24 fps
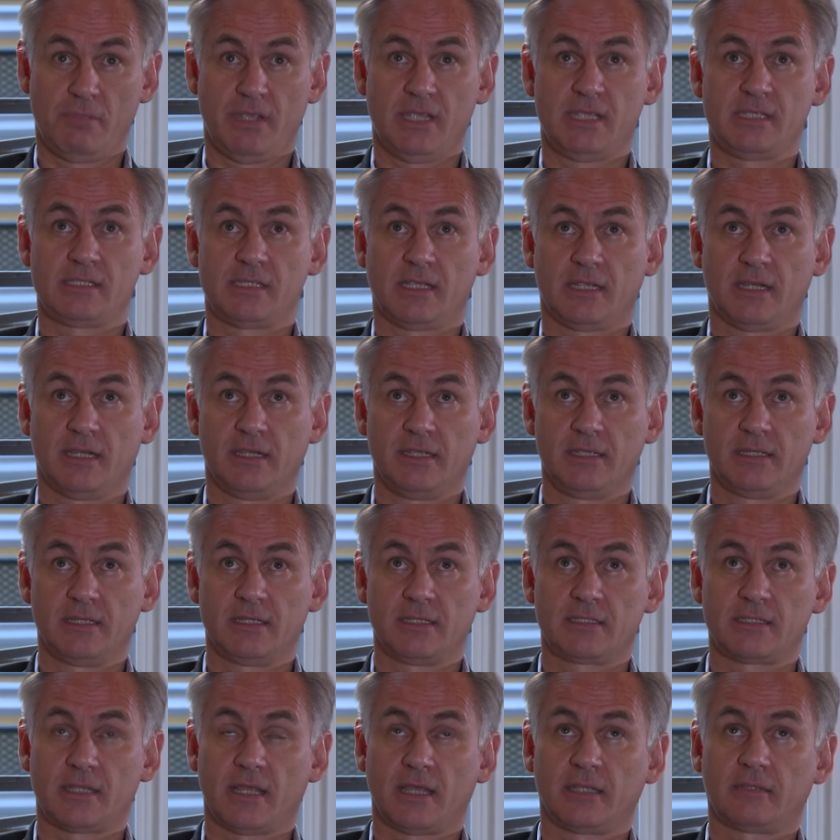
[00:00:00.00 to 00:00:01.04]
basically
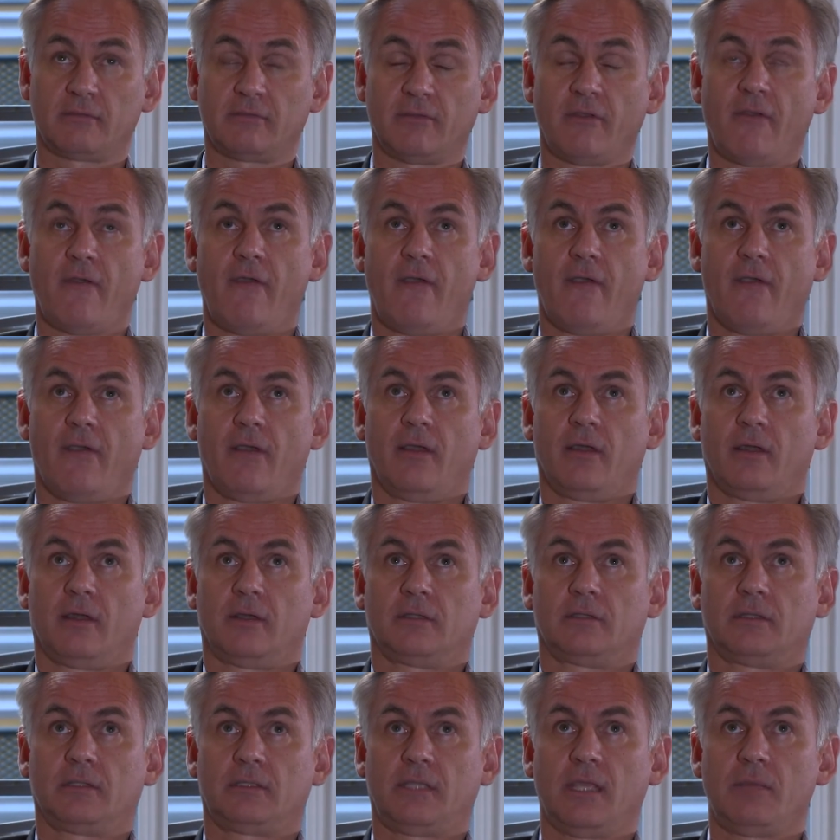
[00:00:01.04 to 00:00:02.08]
is that
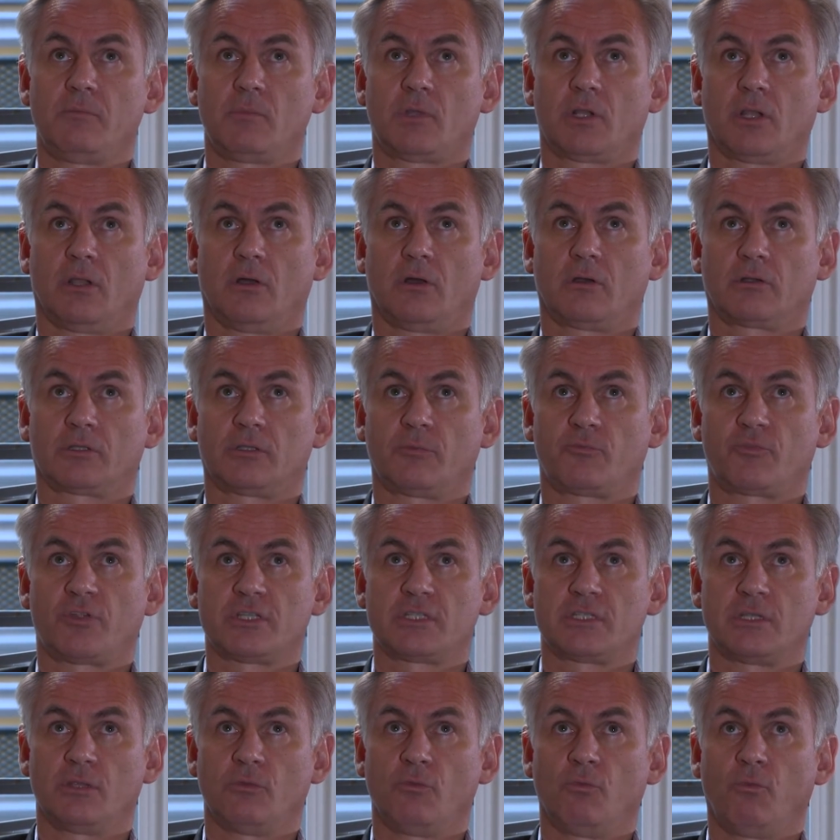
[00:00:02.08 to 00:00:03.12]
Tim Clark, the
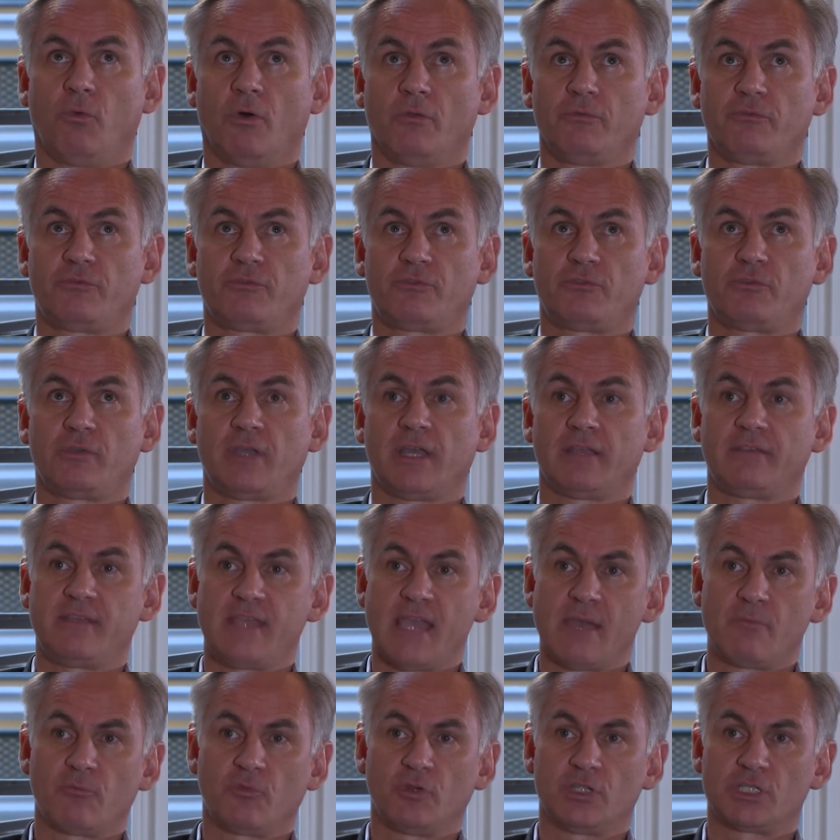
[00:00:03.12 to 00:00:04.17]
president, wants to get the
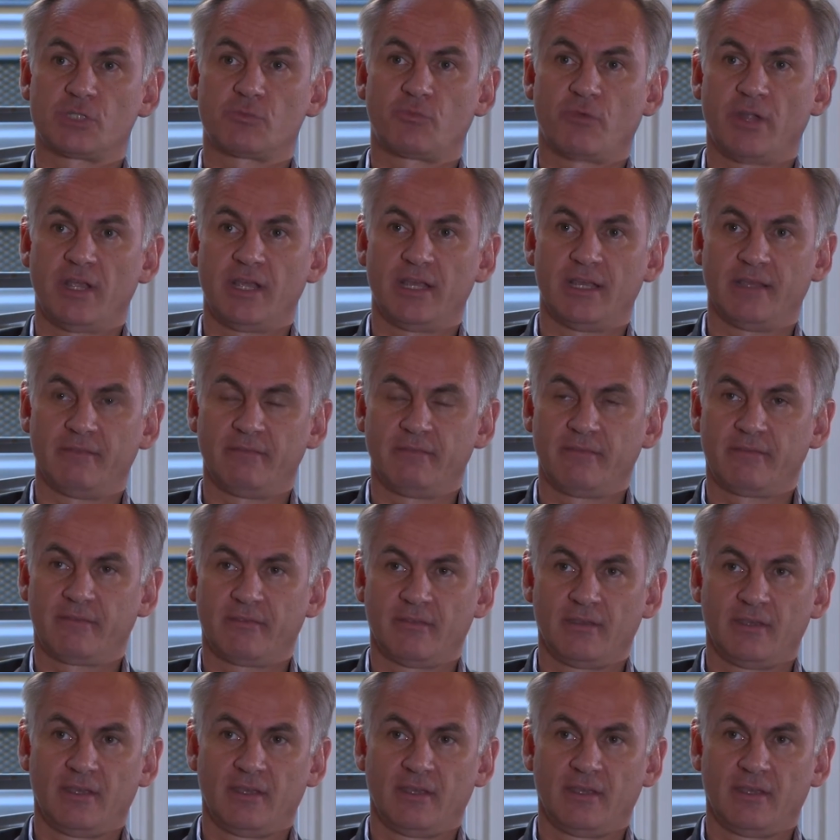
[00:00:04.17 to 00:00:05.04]
Emirates brand